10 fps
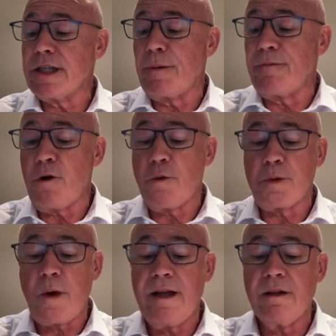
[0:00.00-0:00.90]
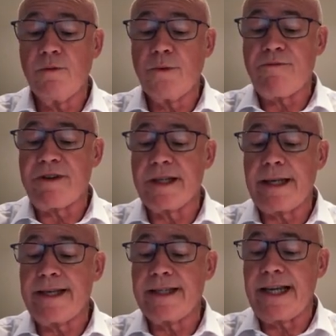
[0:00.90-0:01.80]
has performed well with
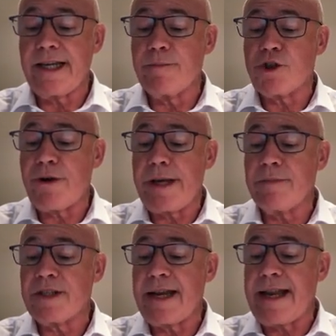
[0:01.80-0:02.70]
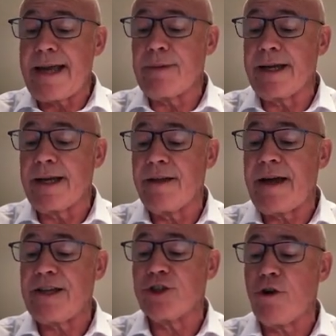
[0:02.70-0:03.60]
resilient income streams enabling
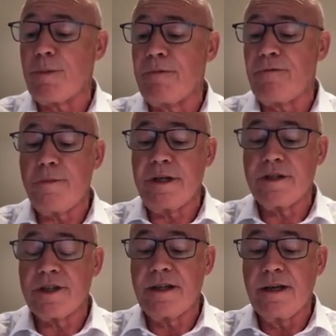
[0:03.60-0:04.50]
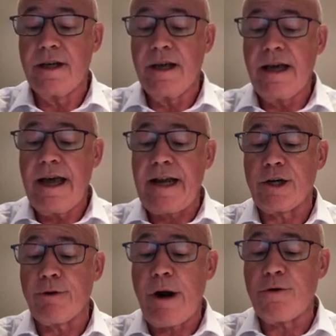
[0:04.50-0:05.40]
that strong performance
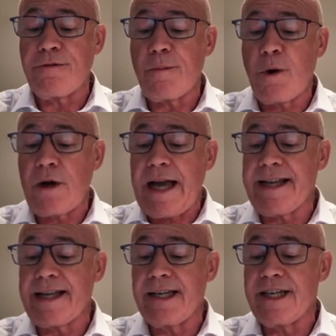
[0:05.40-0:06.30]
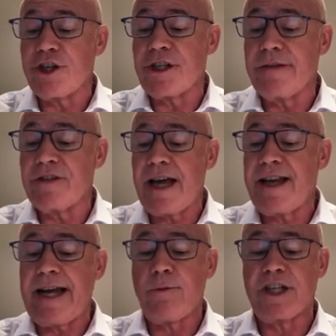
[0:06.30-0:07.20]
and growth from organic initiatives
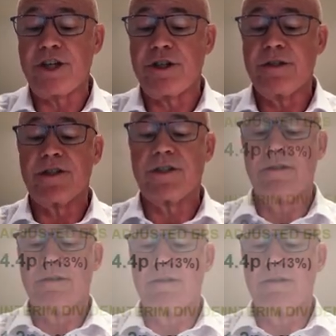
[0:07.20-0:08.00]
and acquisitions.